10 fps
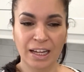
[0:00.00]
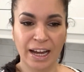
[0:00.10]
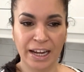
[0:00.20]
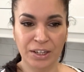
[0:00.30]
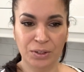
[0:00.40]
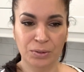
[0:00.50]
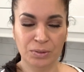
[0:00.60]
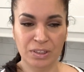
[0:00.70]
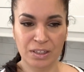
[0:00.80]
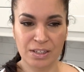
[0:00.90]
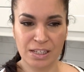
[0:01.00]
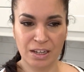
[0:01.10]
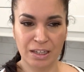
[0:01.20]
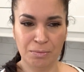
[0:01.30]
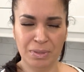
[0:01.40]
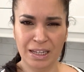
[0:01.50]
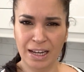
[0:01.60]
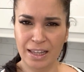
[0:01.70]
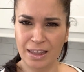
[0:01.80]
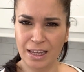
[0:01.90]
I know there's gonna be,
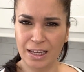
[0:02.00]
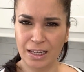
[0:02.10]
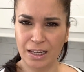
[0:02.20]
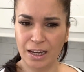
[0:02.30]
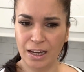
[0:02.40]
I think,